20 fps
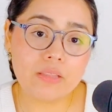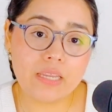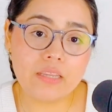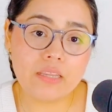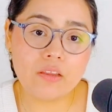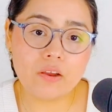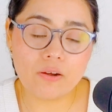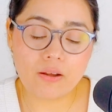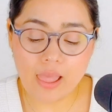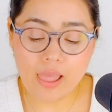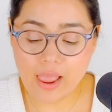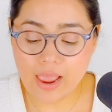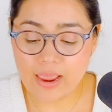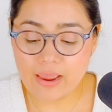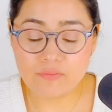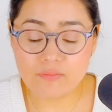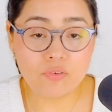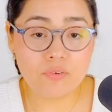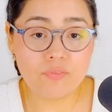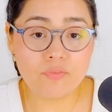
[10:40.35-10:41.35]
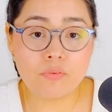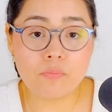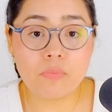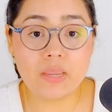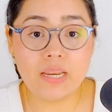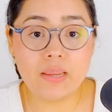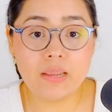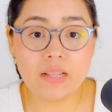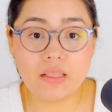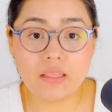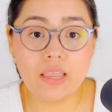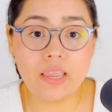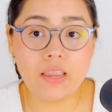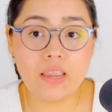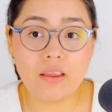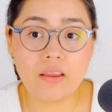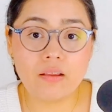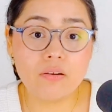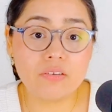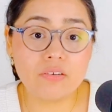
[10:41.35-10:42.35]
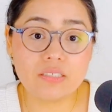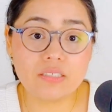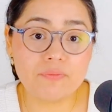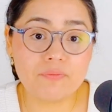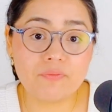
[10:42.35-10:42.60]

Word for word: in your lives or from anything or